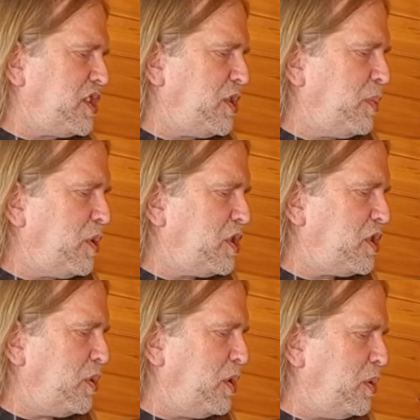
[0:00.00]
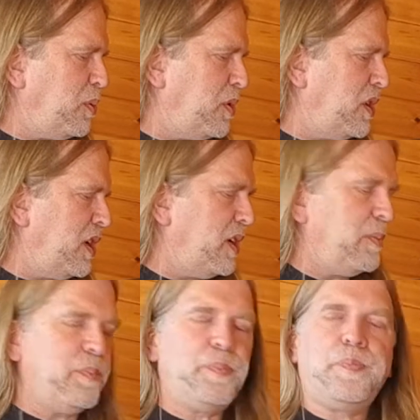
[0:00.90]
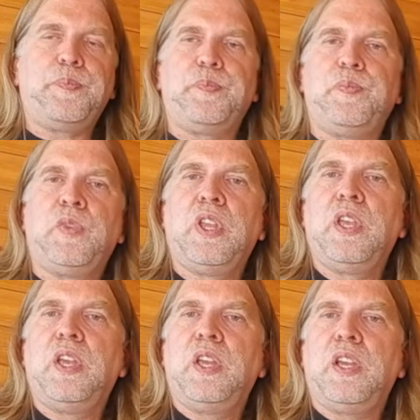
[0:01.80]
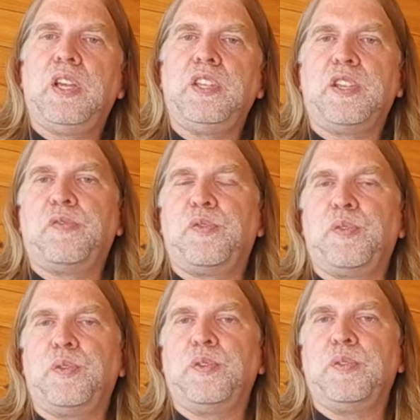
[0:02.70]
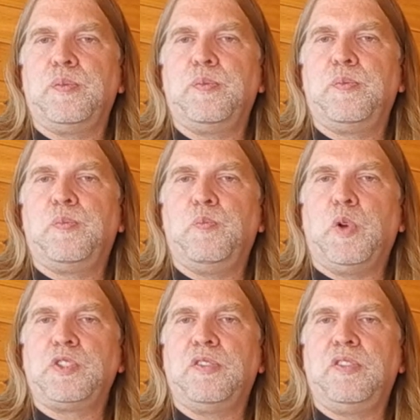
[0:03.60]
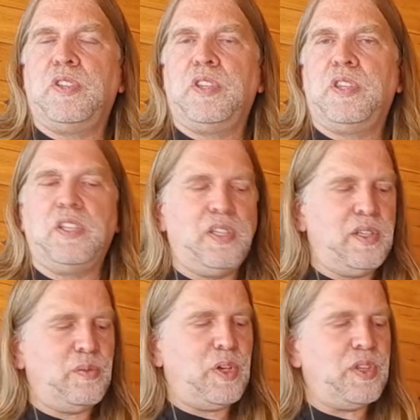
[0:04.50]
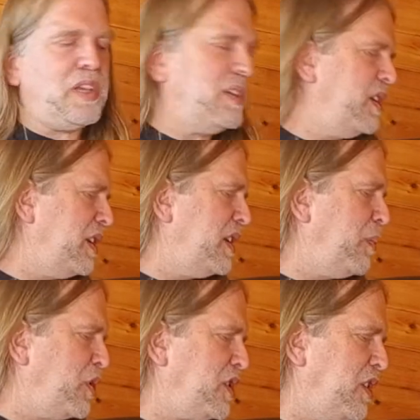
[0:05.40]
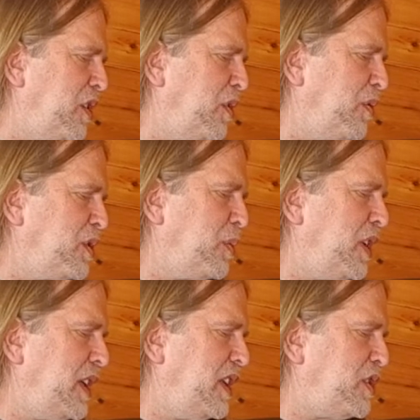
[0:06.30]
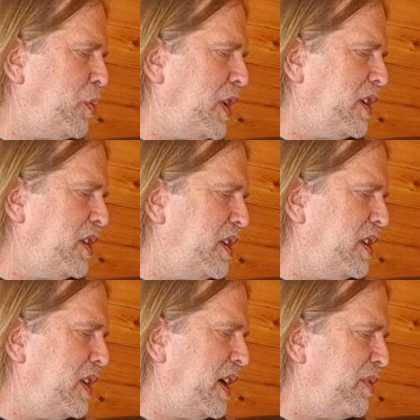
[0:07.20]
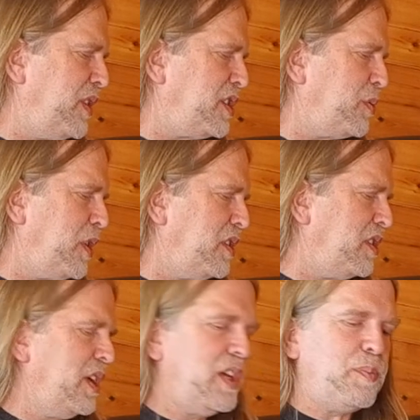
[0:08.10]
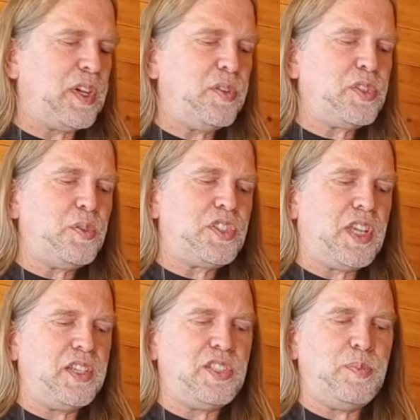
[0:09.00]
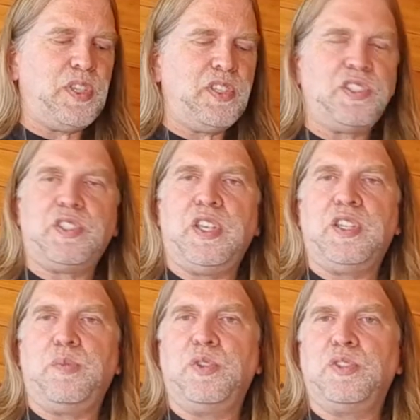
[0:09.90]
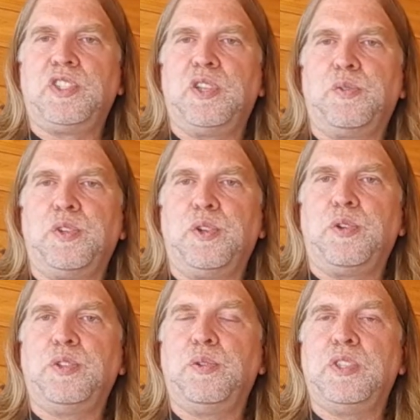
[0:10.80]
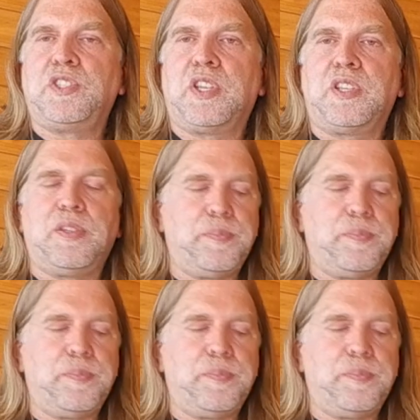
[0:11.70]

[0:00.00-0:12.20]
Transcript: So I'm going to show you a lick for most of the, well, not most of the intervals, but at least one off each one. I'm not going to show seconds because anytime you do a scale run, you're already doing a second.